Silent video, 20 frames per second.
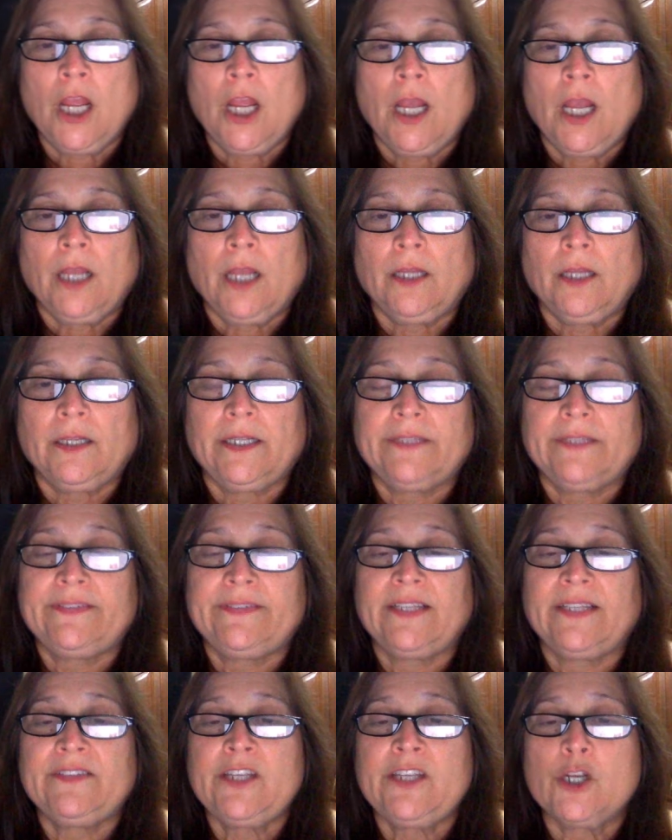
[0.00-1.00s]
It
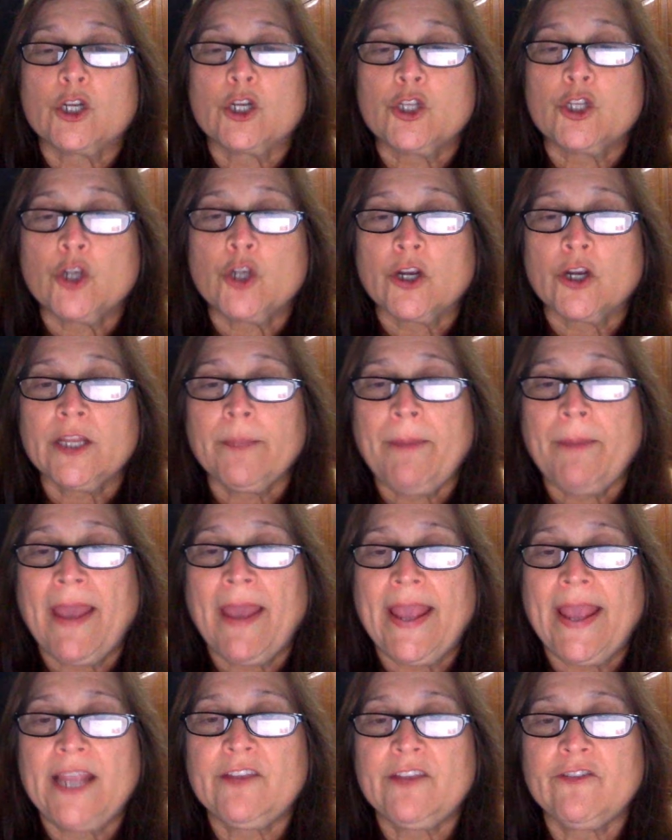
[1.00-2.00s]
says here, turn the
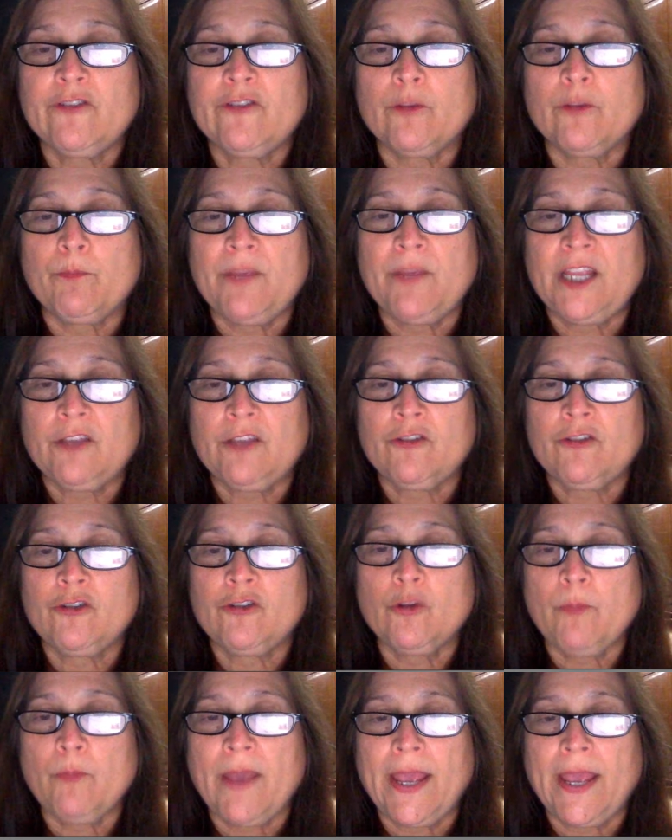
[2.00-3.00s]
page to meet
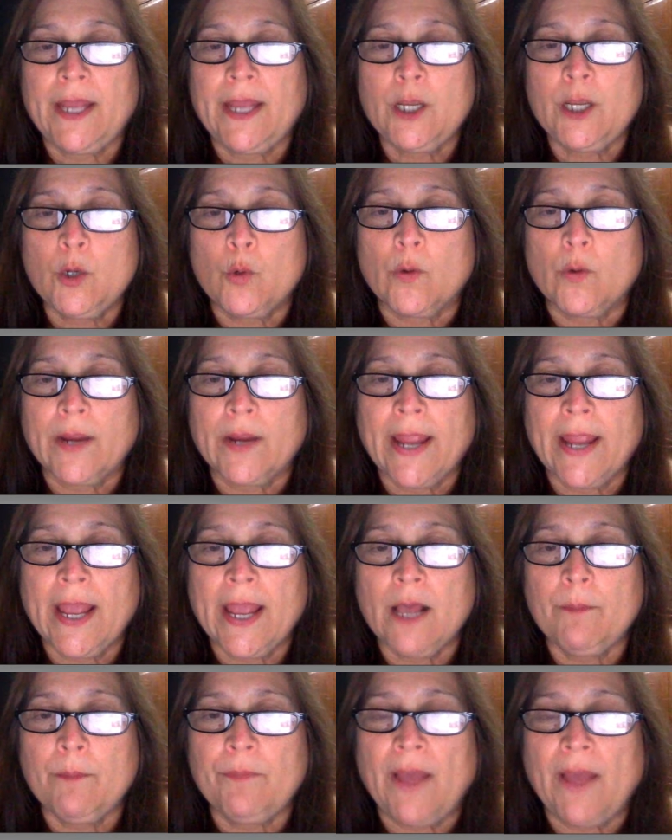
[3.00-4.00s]
two men who
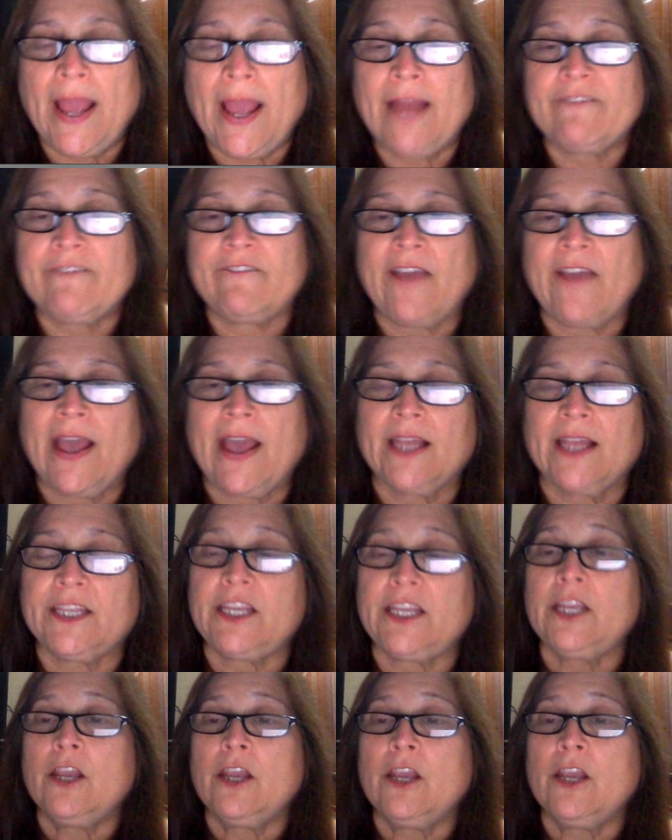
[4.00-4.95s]
helped at Valley